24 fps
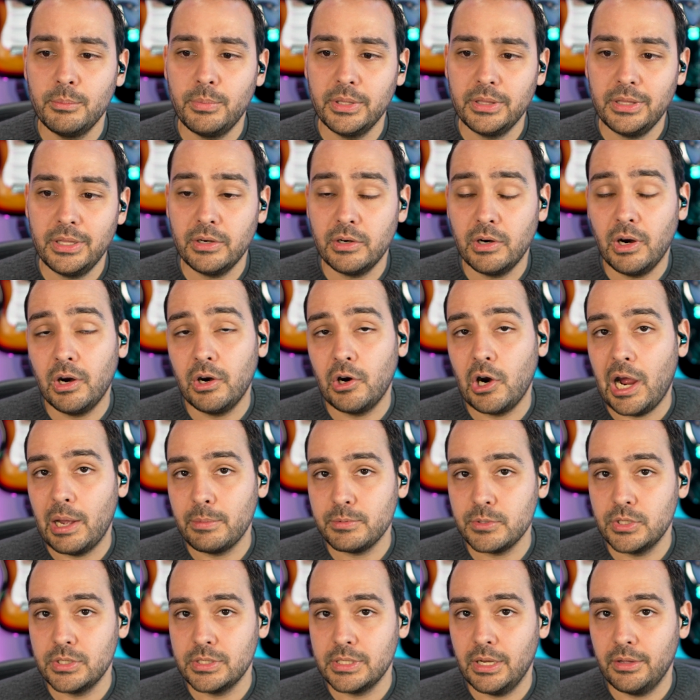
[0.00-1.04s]
but there are
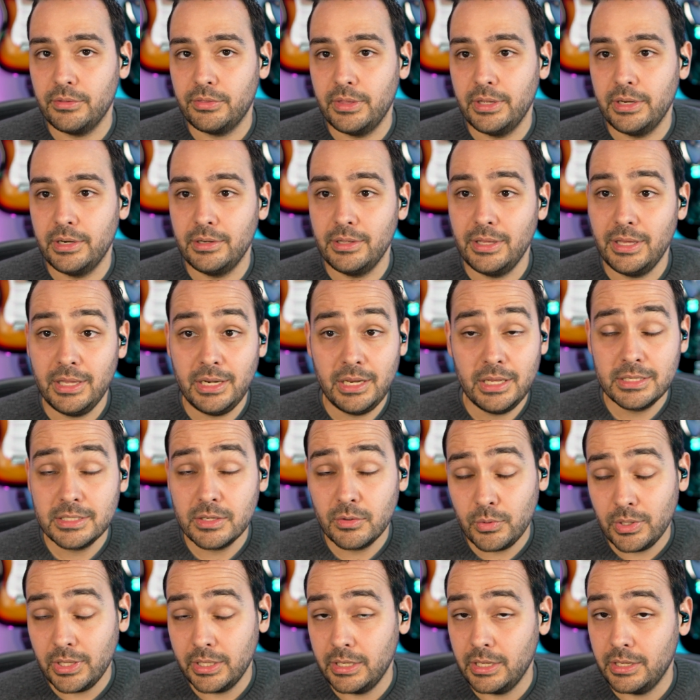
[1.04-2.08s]
options out there. It is
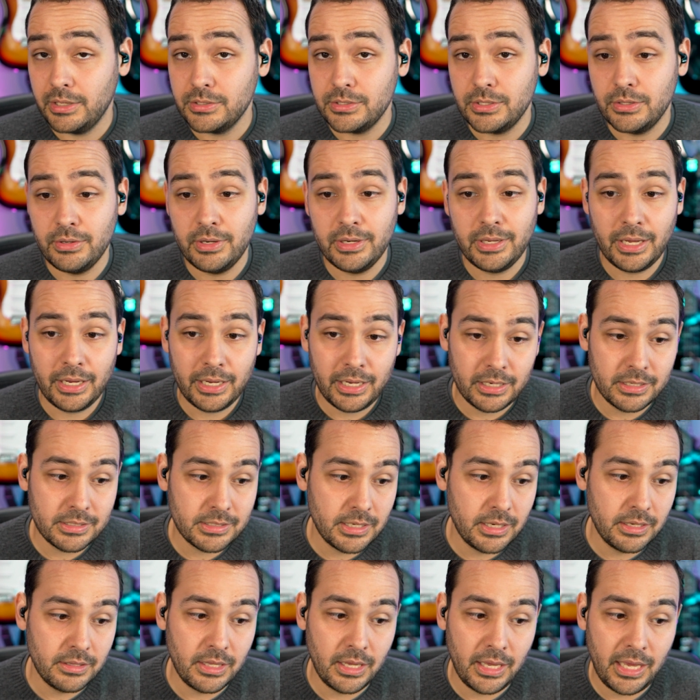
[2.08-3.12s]
a really nice unit. I gotta
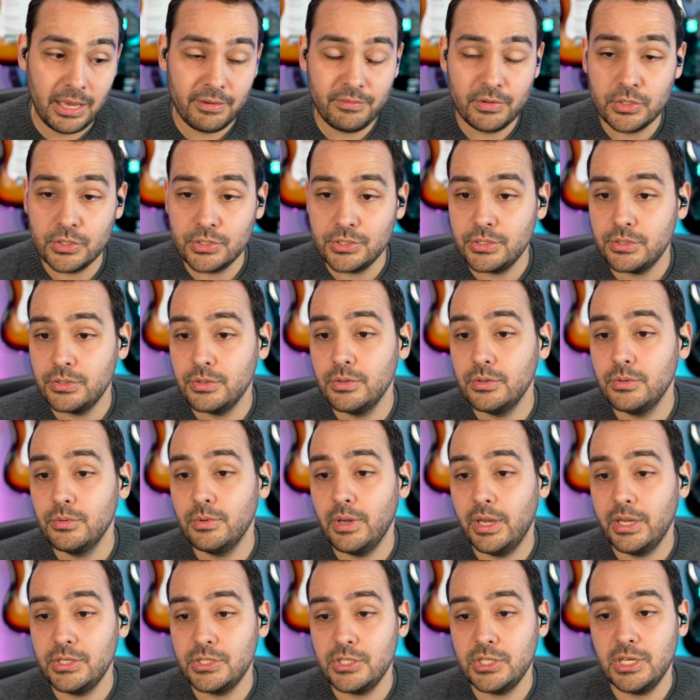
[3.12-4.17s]
say that having
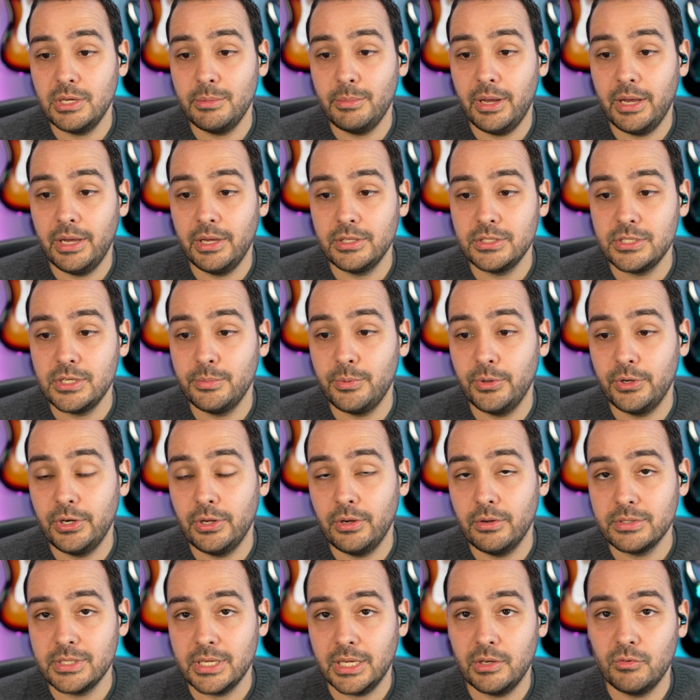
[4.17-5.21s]
two H D M I two point
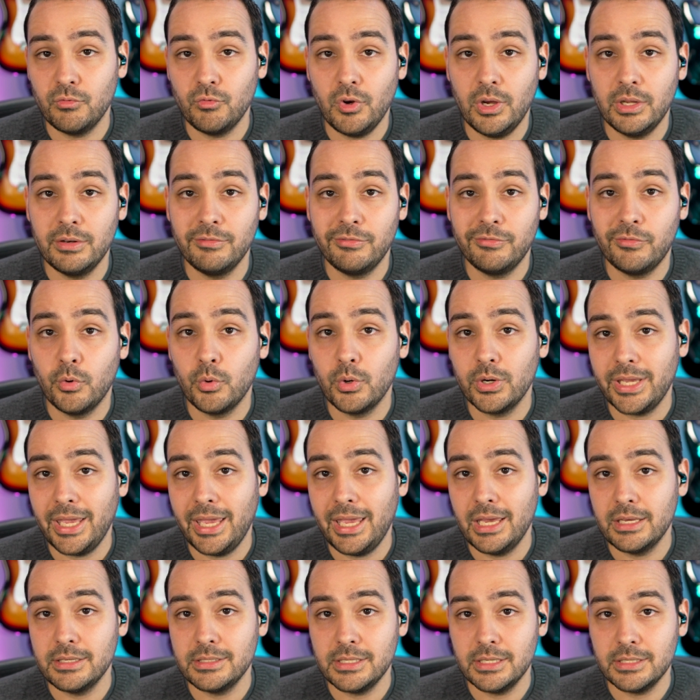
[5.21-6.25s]
ohs that can run four
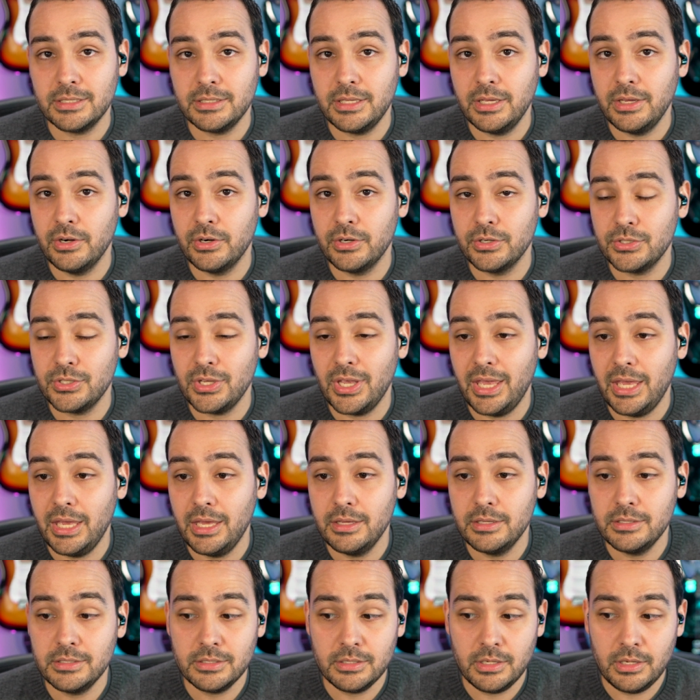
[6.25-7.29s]
K at sixty hertz
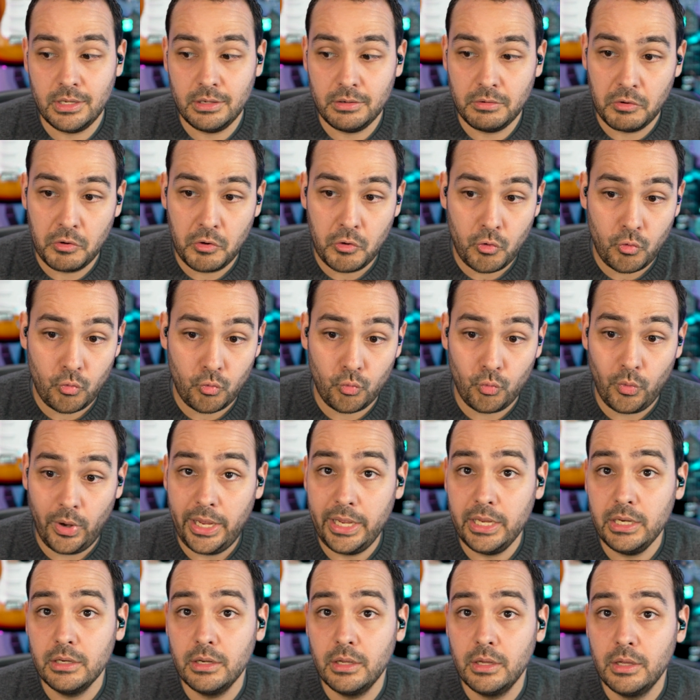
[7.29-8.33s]
is
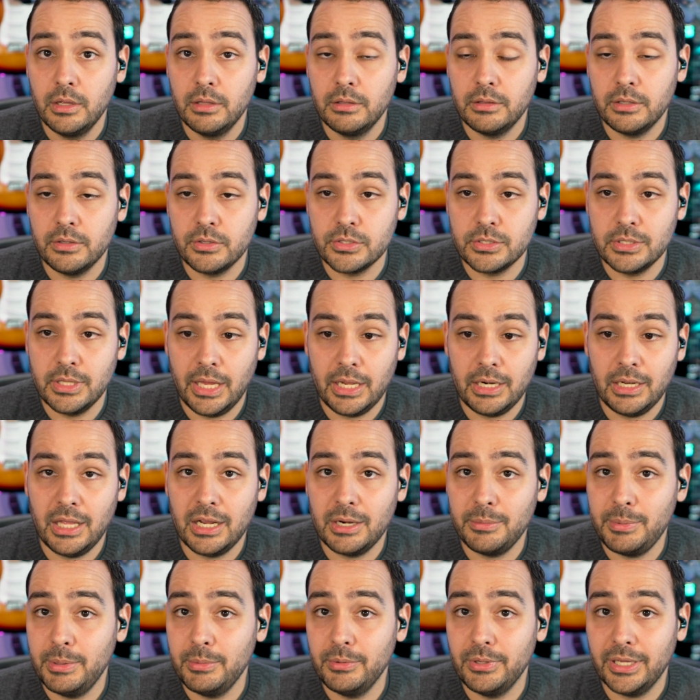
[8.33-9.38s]
great. There's not a
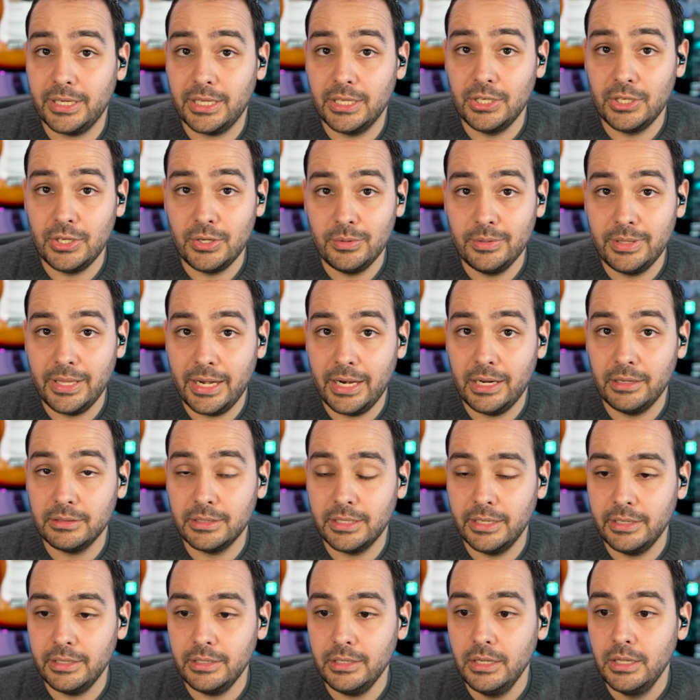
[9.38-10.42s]
lot of people that can do that
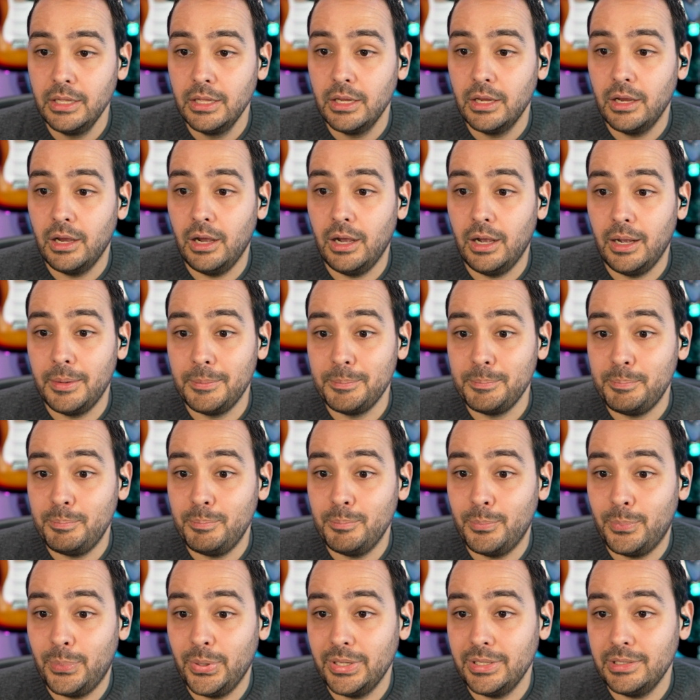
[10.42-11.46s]
out there, um,
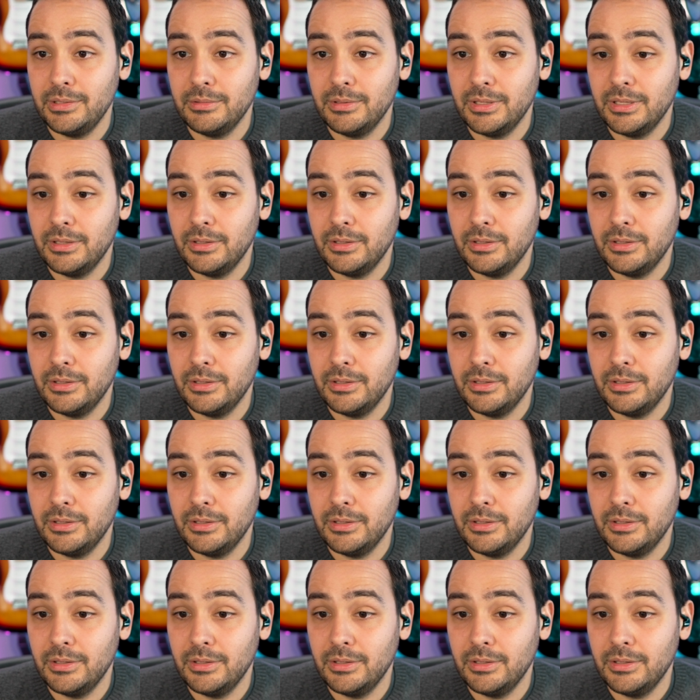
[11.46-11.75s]
but